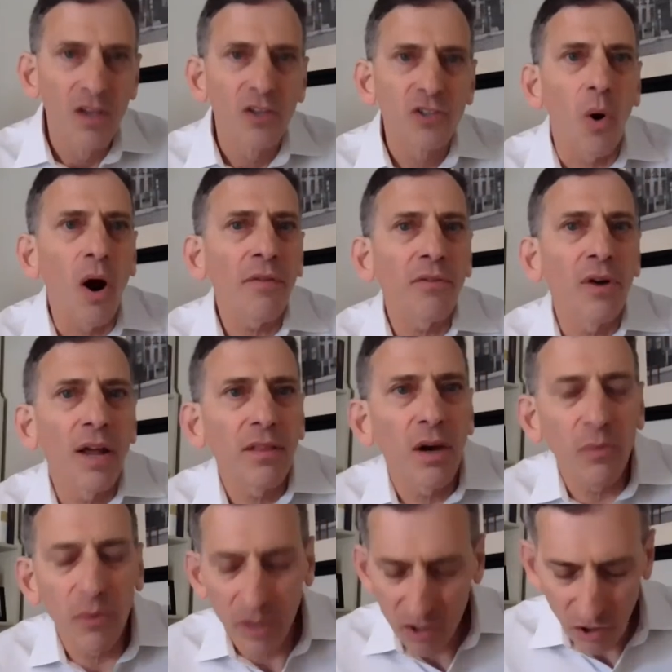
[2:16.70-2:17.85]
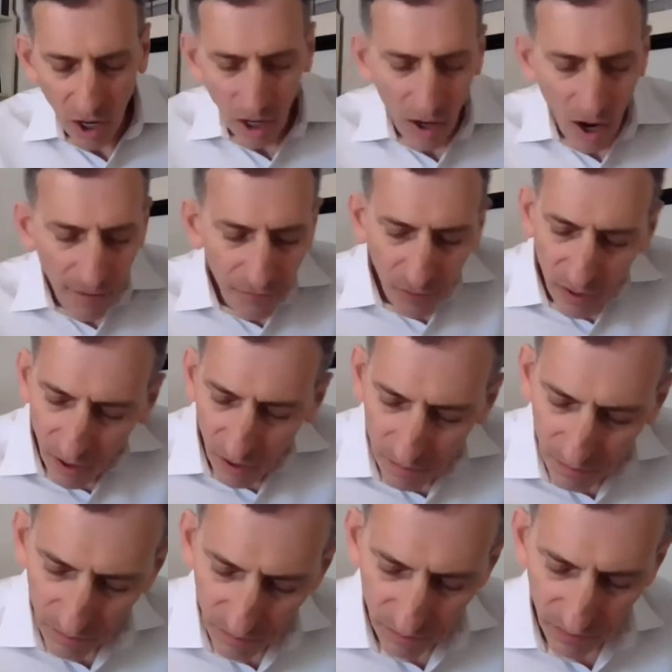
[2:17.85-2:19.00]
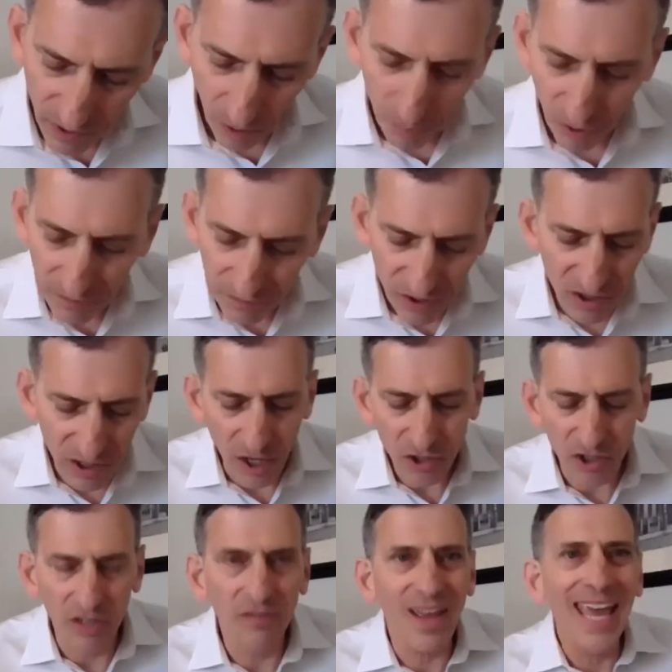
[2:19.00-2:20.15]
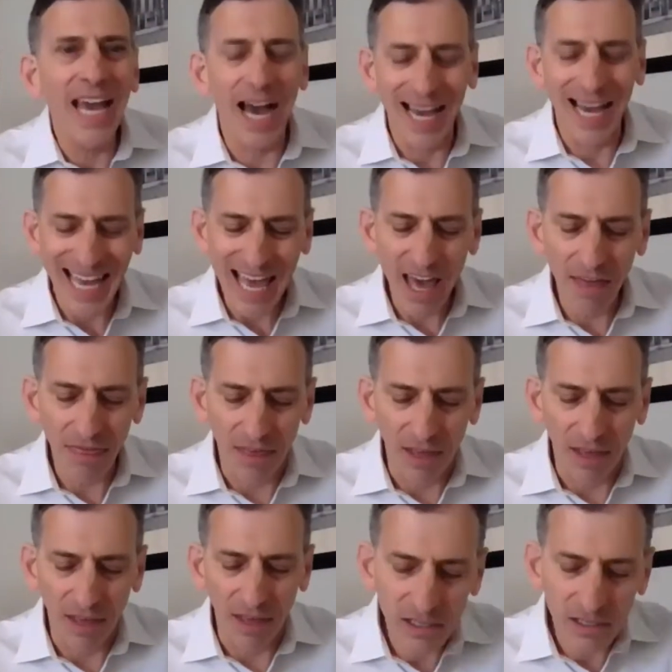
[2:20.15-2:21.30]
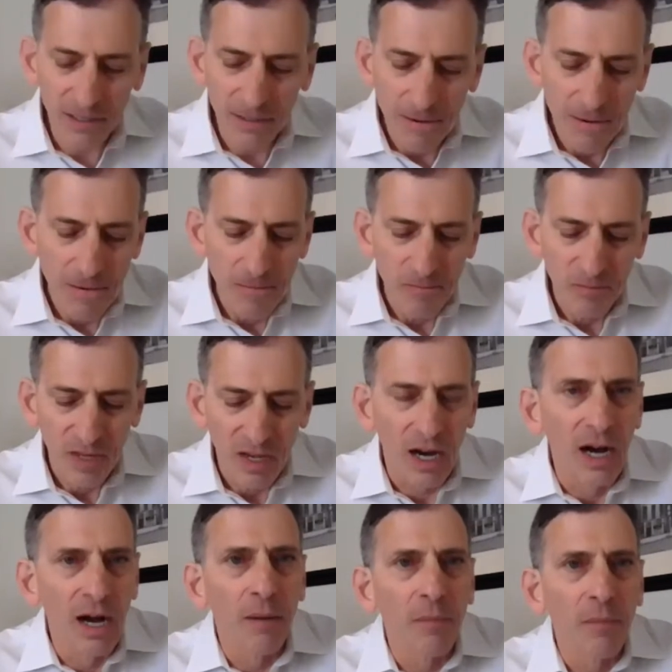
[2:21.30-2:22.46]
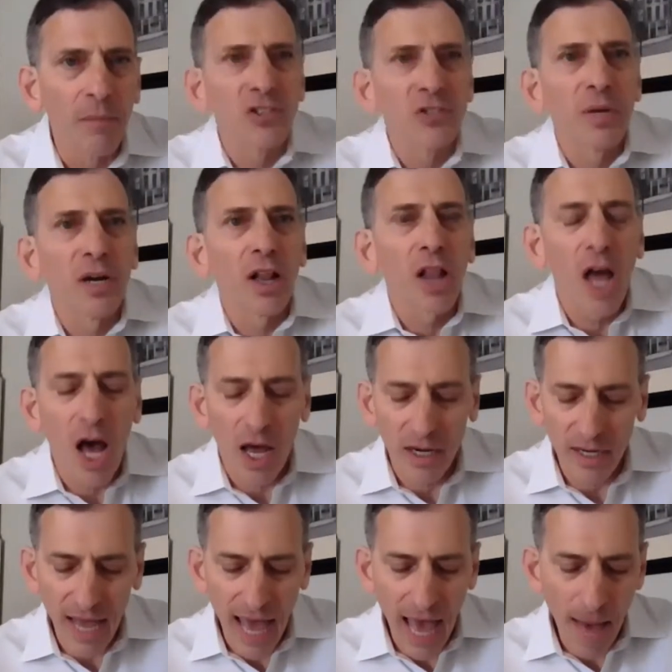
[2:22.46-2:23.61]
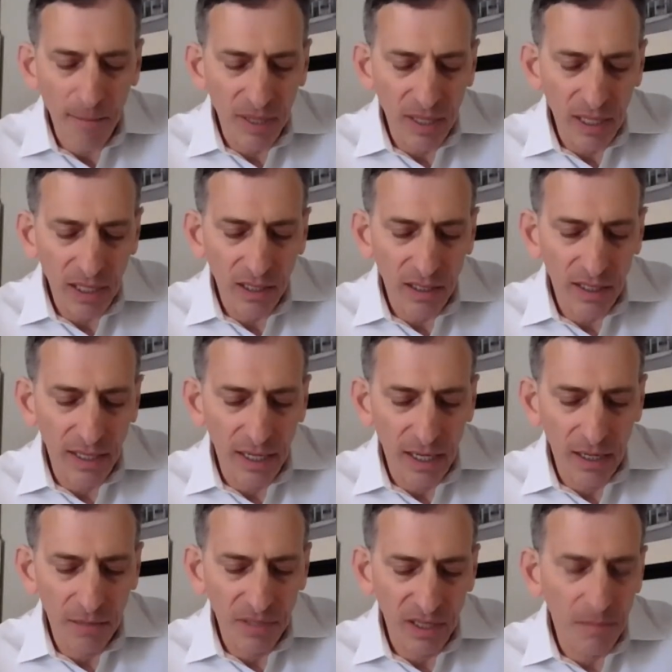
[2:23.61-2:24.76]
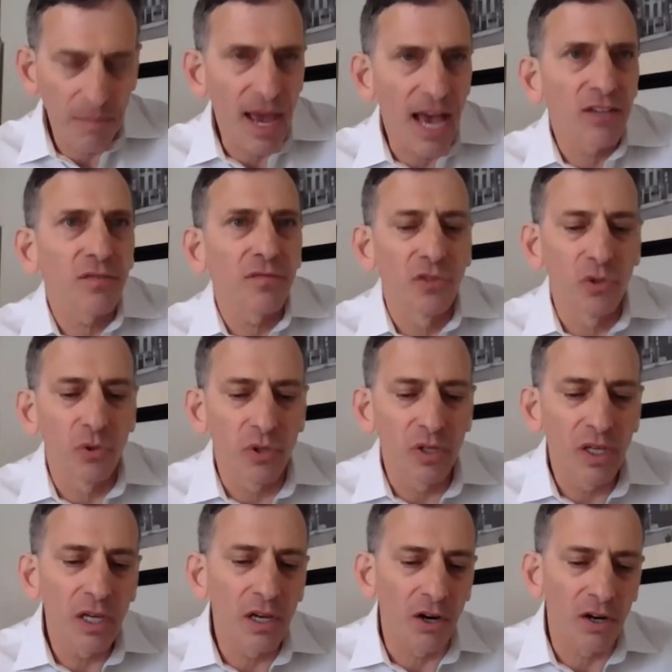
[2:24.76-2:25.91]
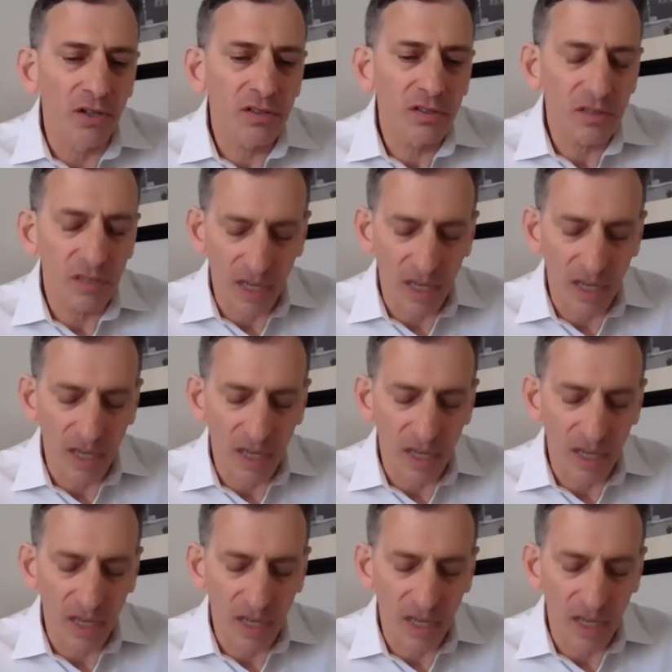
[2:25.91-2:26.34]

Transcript: So Arthur, I thought we'd start off with a you know, brief discussion of AI ethics. Um, there's been a lot happening um, in the past few years,